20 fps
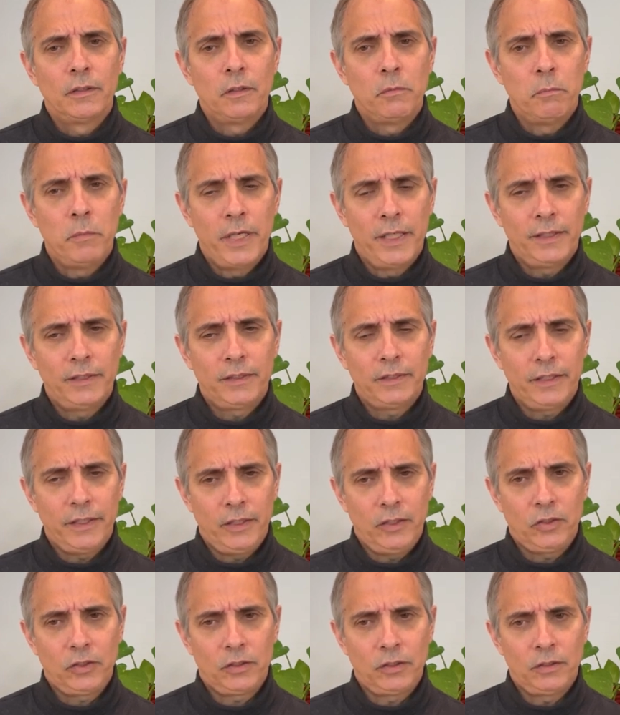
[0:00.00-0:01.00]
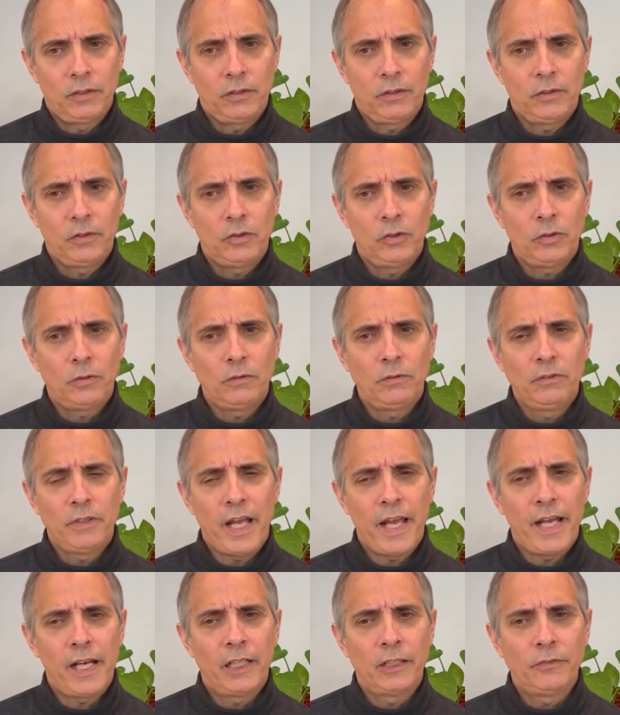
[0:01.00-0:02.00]
meditation, you
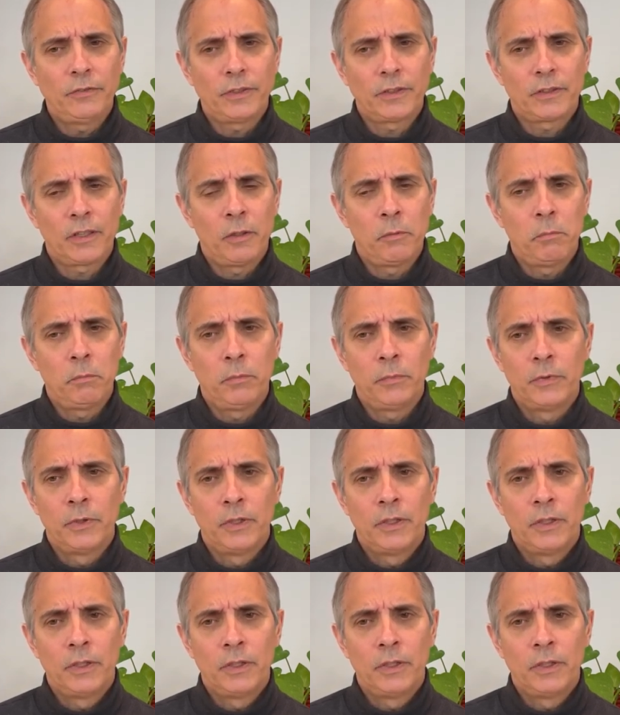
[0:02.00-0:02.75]
have some